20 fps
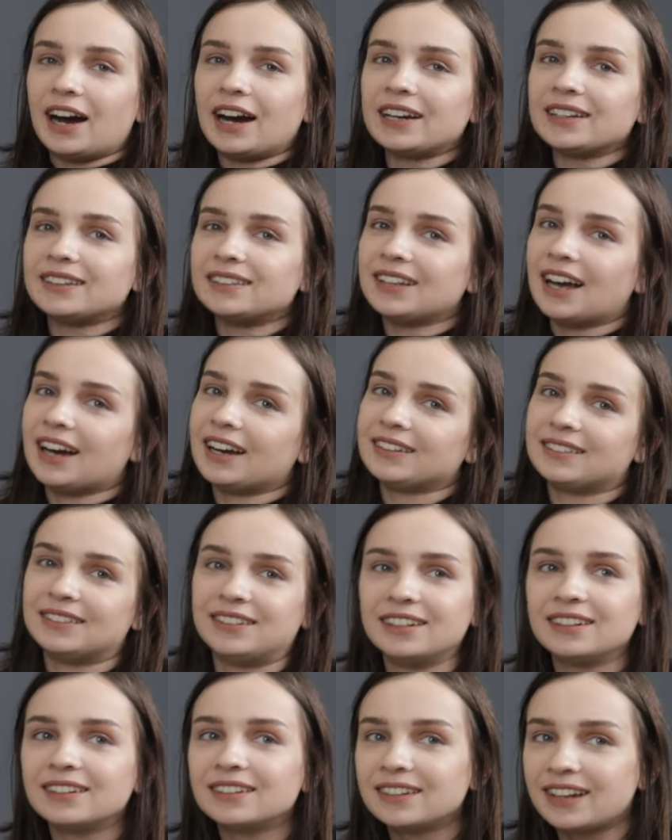I, I
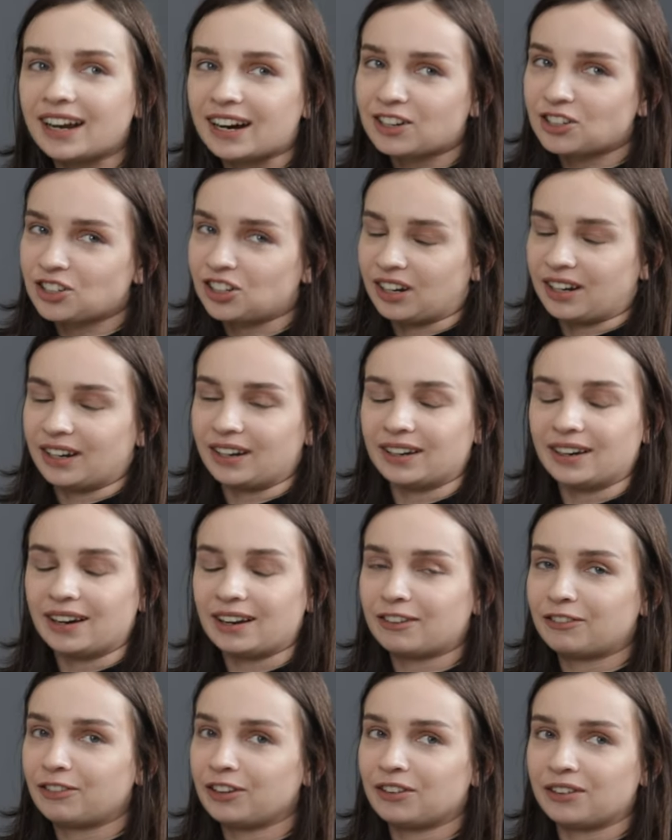didn't actually
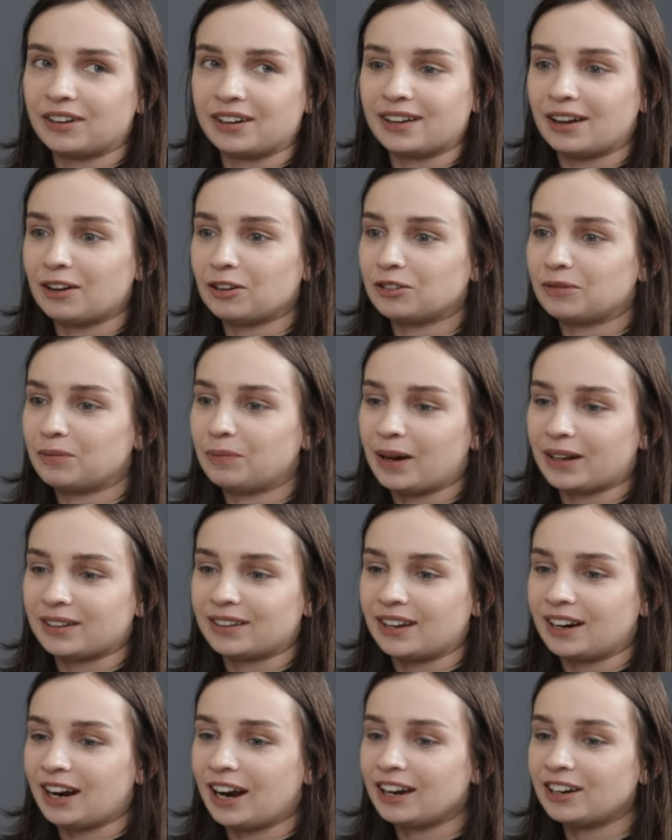like figure it out back
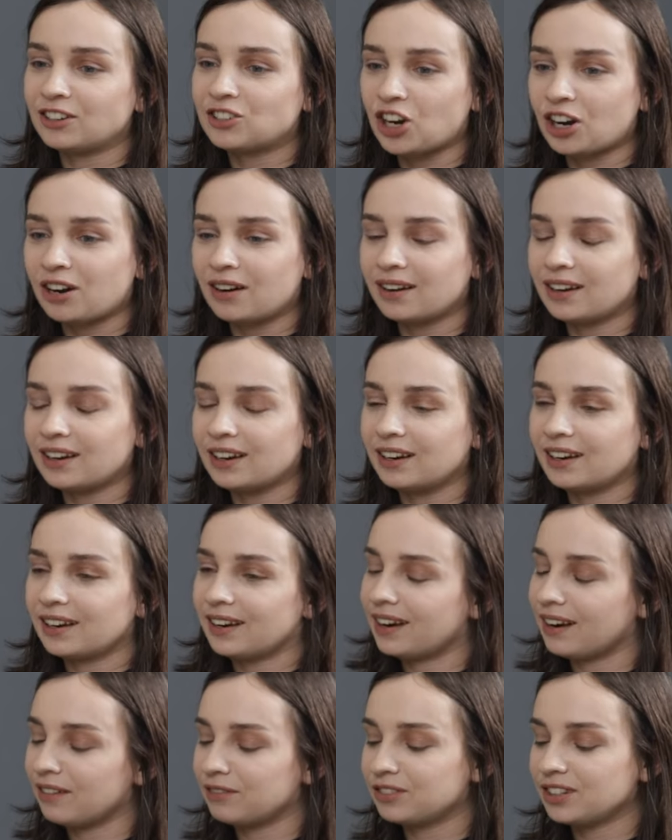then. I generally
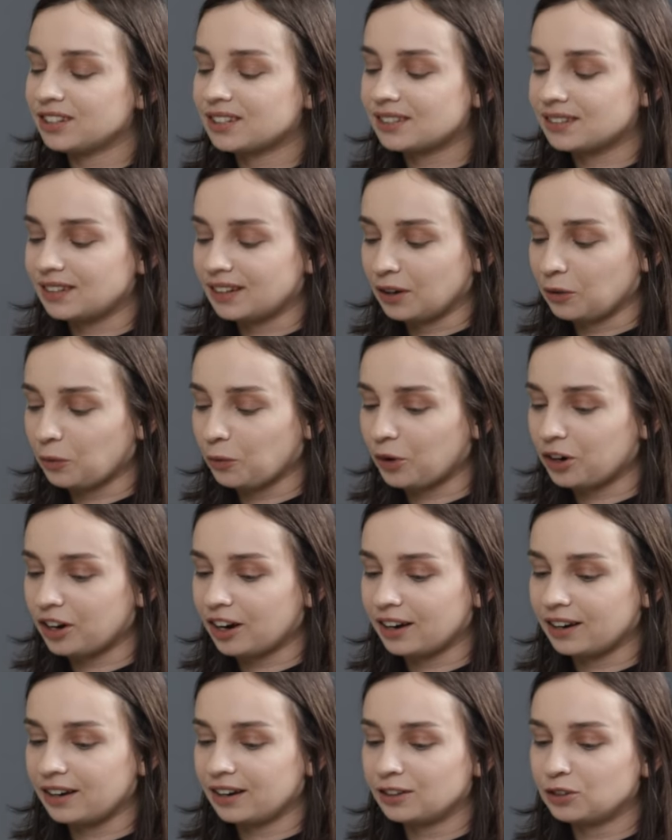have this thing where
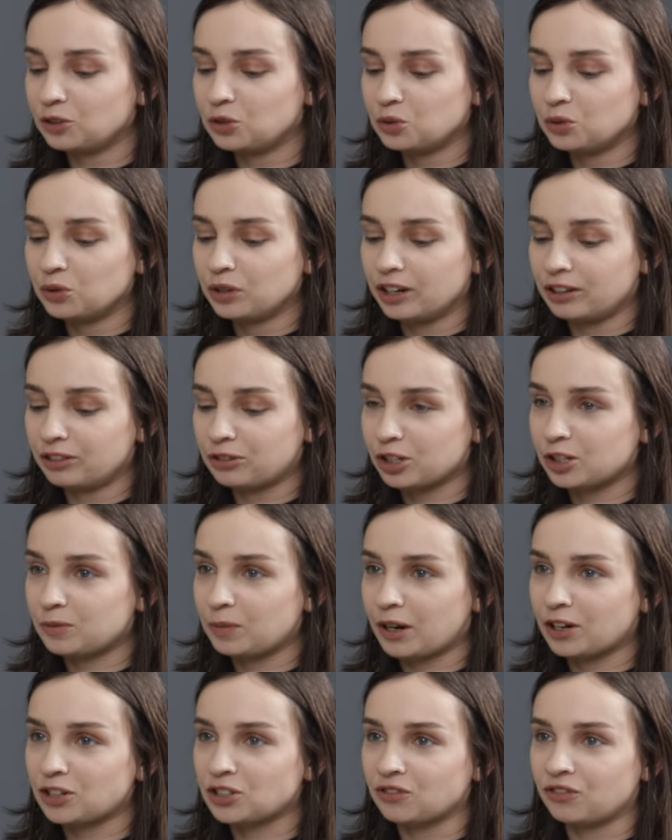I do
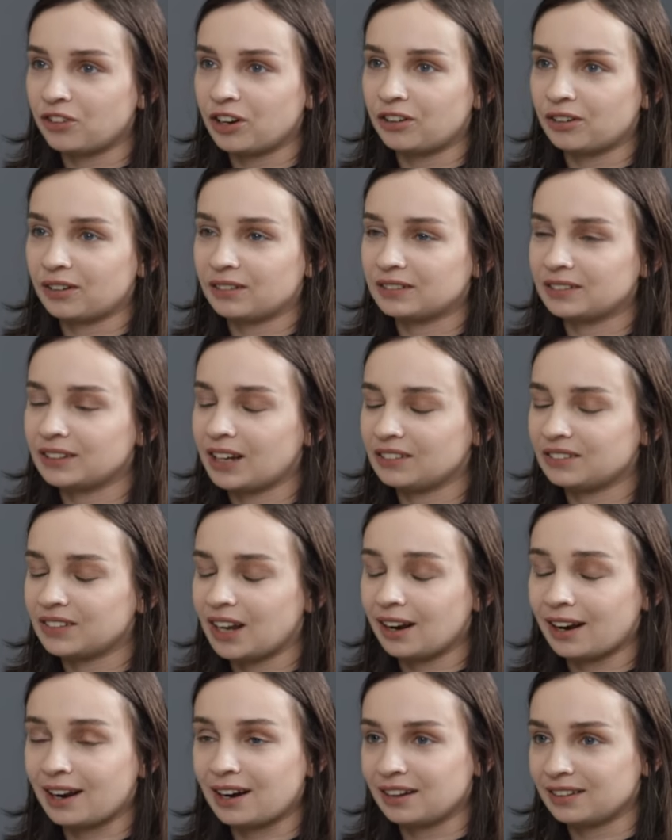introspection very uh,
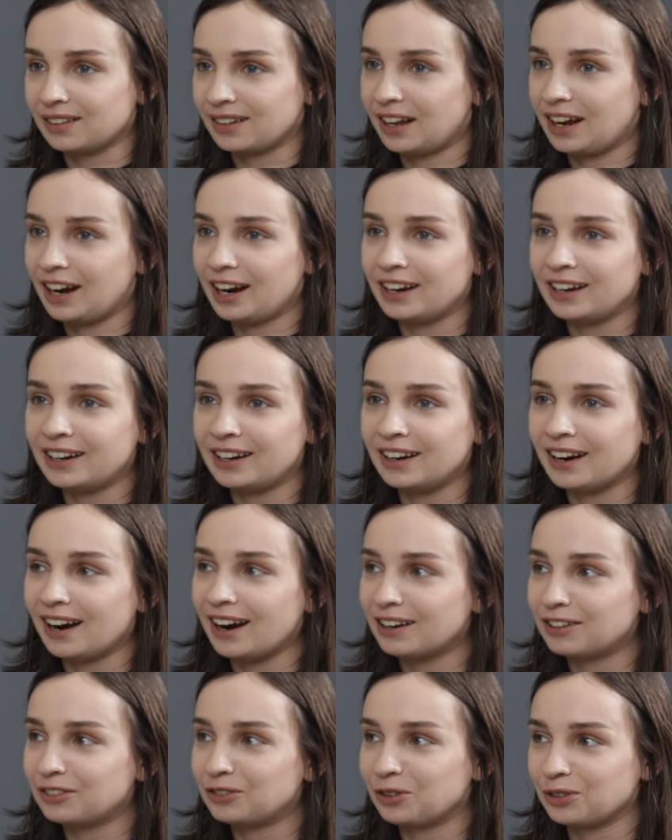like little. I,
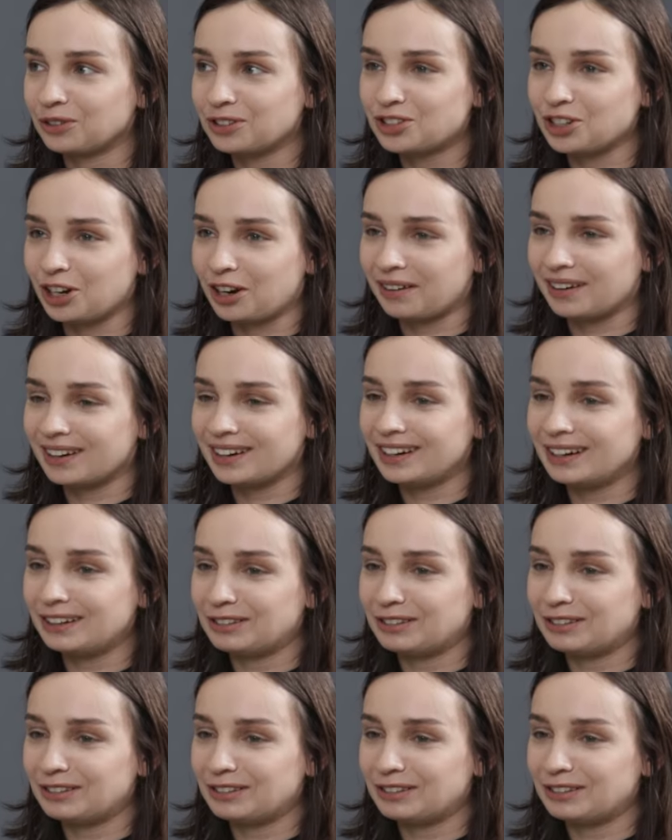I don't generally